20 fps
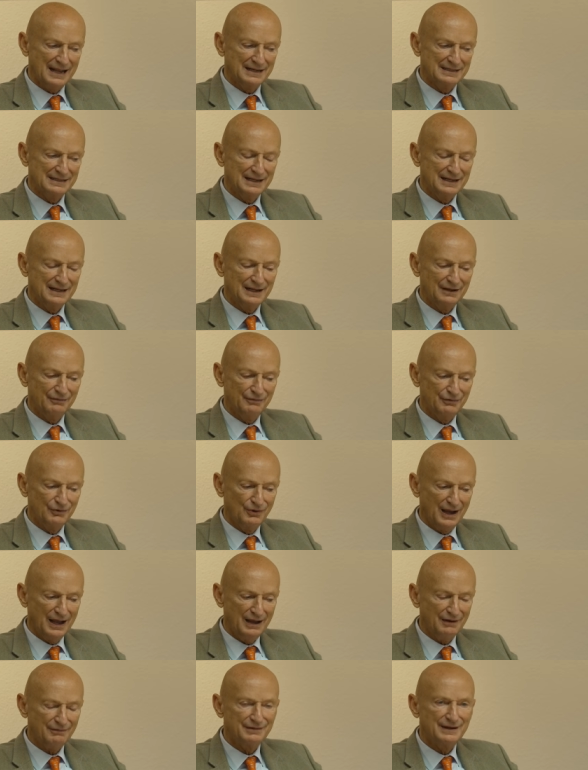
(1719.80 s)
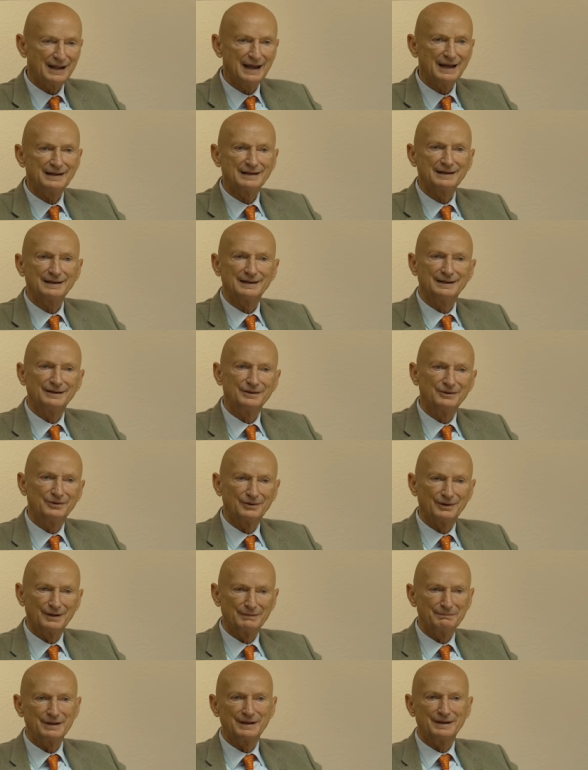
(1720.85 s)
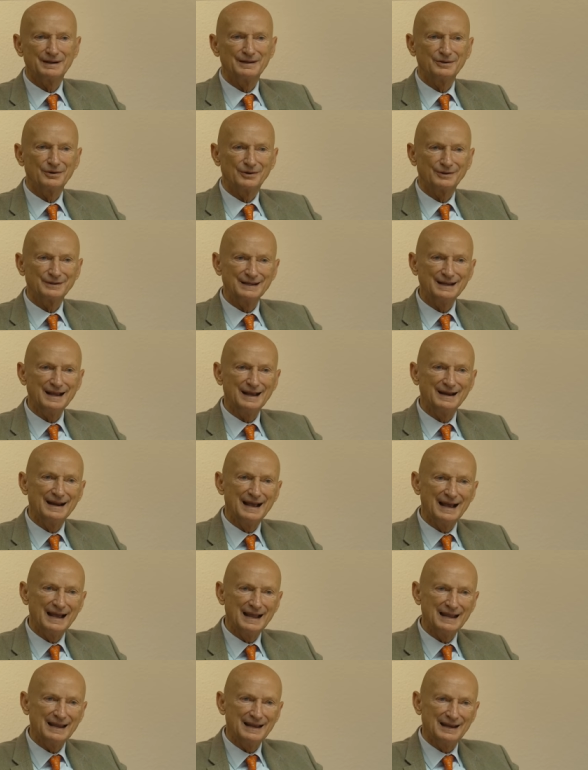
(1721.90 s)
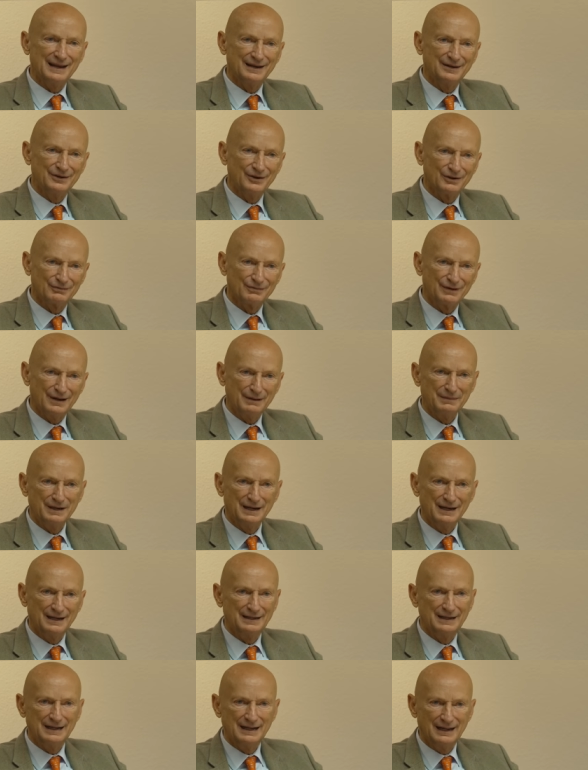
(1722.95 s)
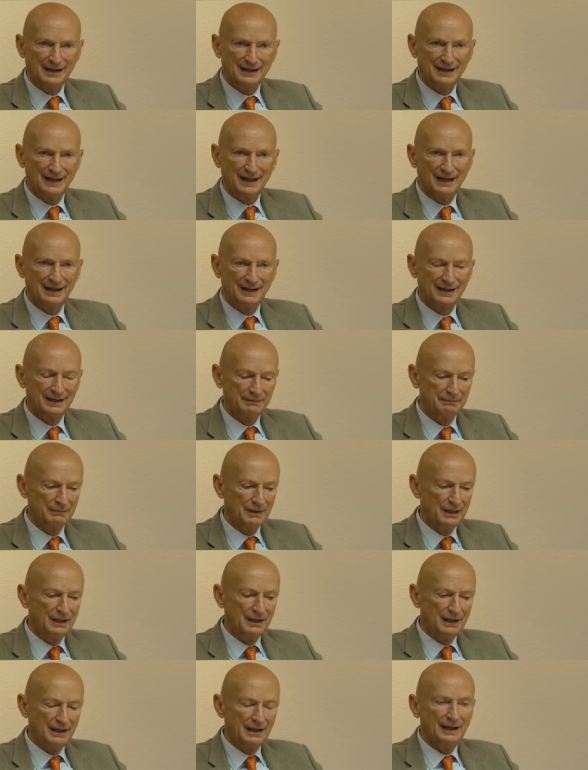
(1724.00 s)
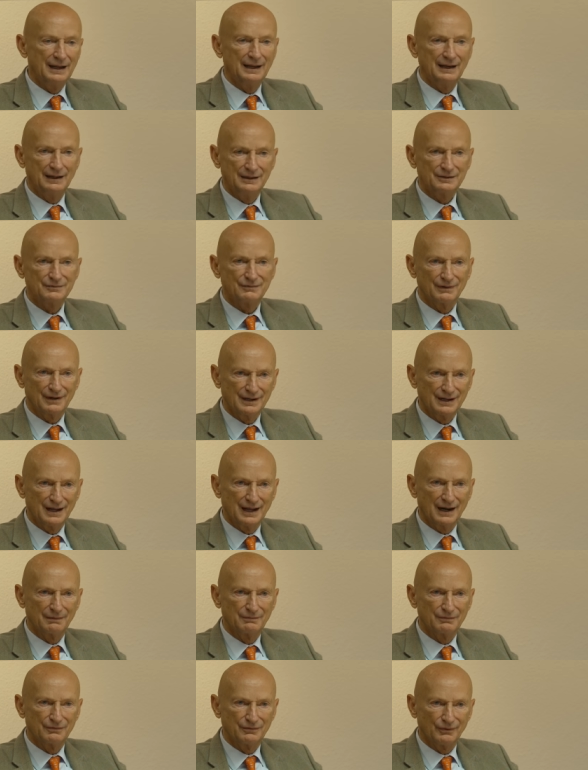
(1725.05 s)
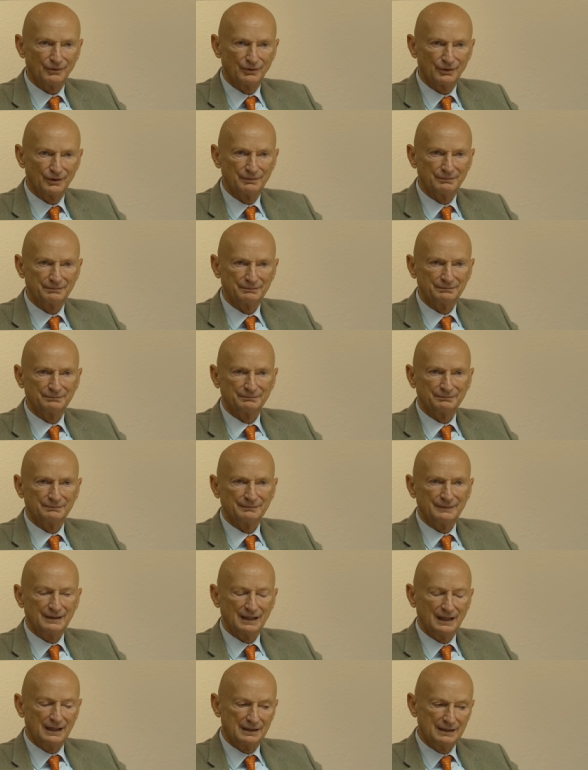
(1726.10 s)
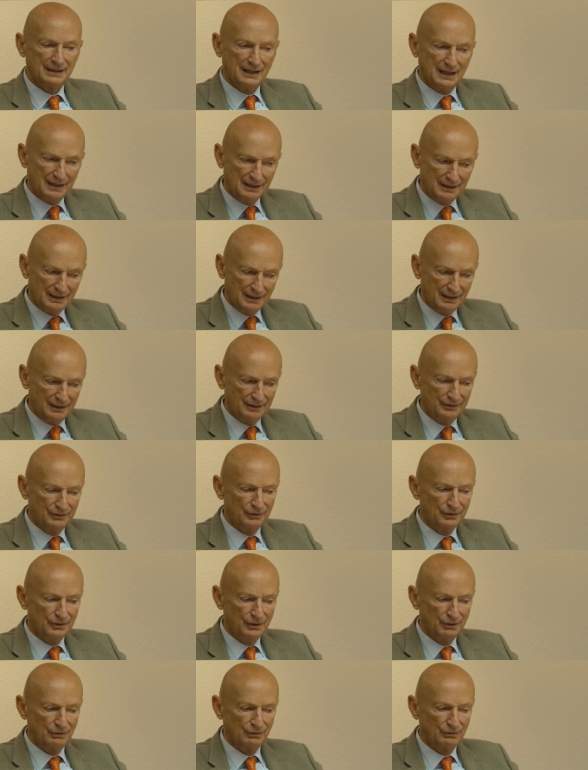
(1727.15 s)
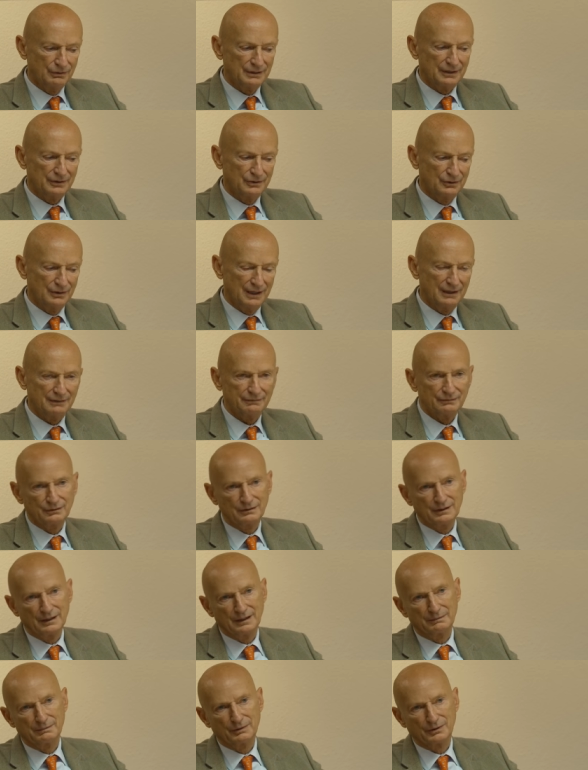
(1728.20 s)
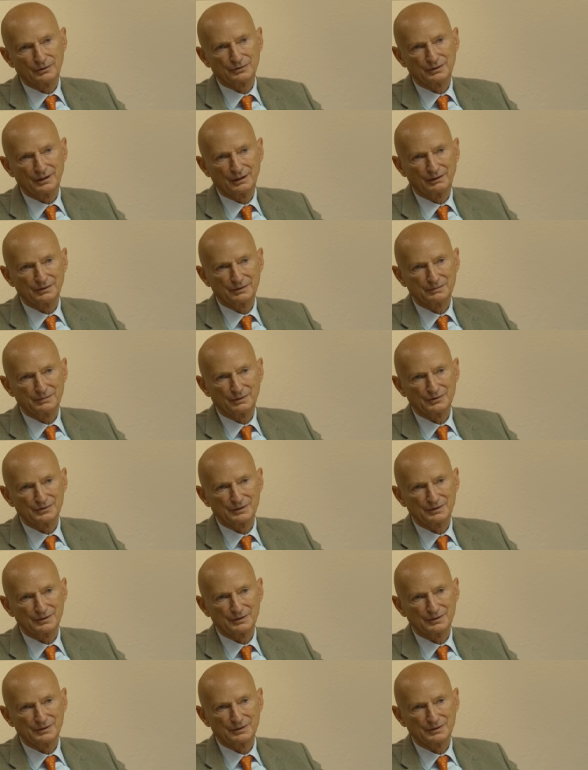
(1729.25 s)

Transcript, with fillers: and I think if you have that in your, a bit in your DNA, in your family DNA, it is very helpful. And then you know that you have to take personal